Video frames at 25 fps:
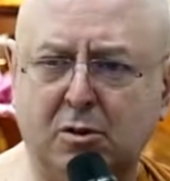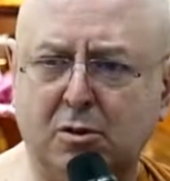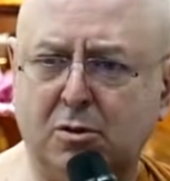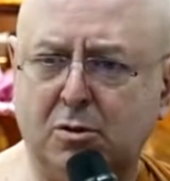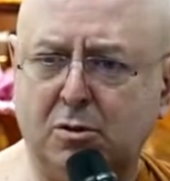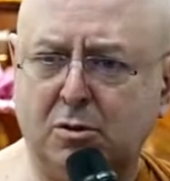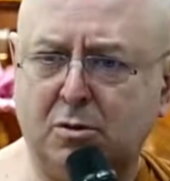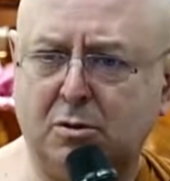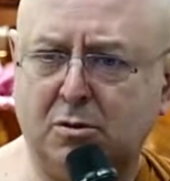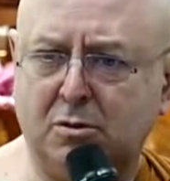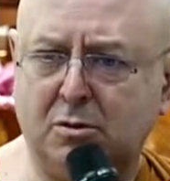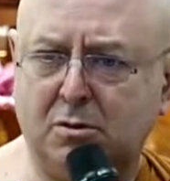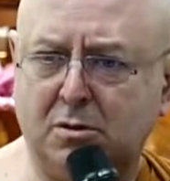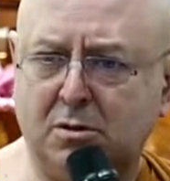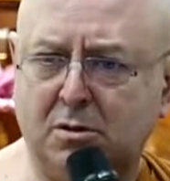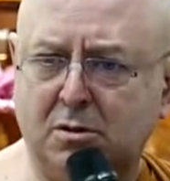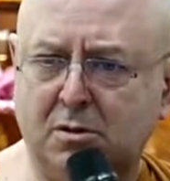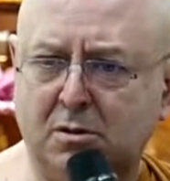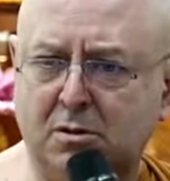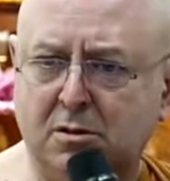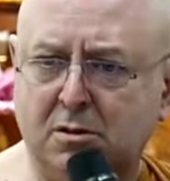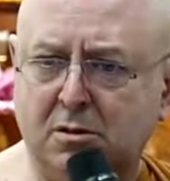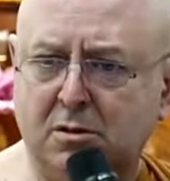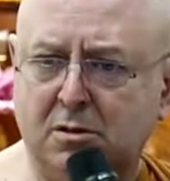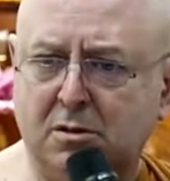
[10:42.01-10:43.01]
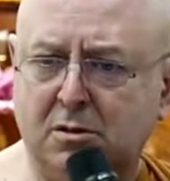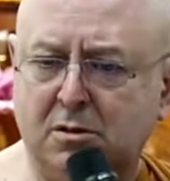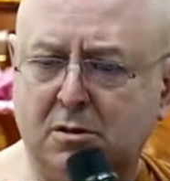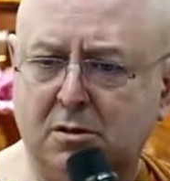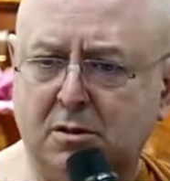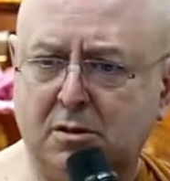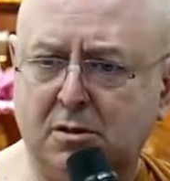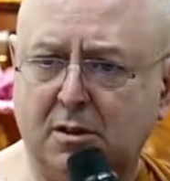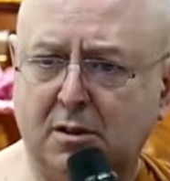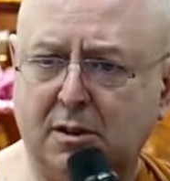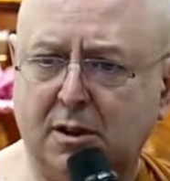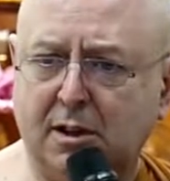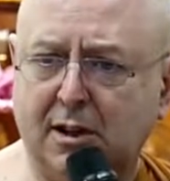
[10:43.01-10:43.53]
cool
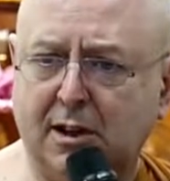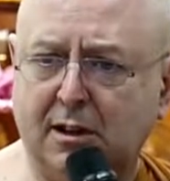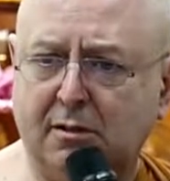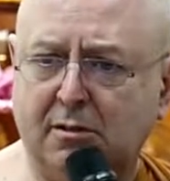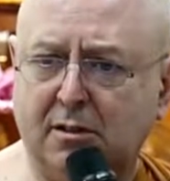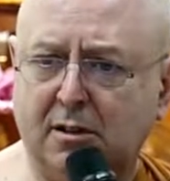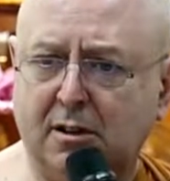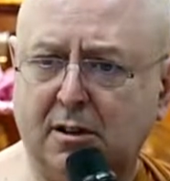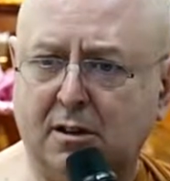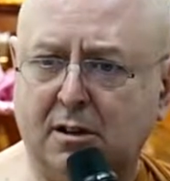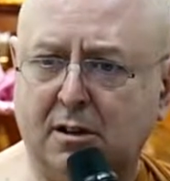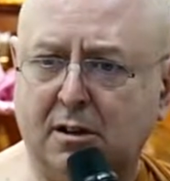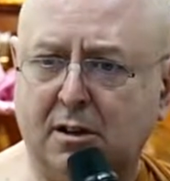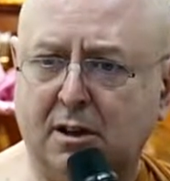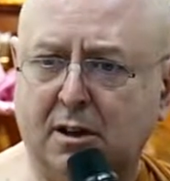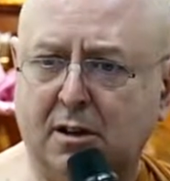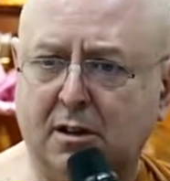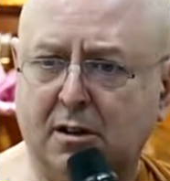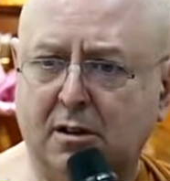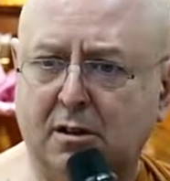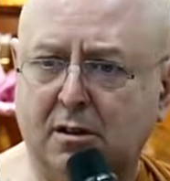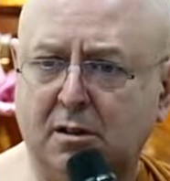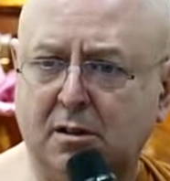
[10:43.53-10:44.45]
to carry a gun,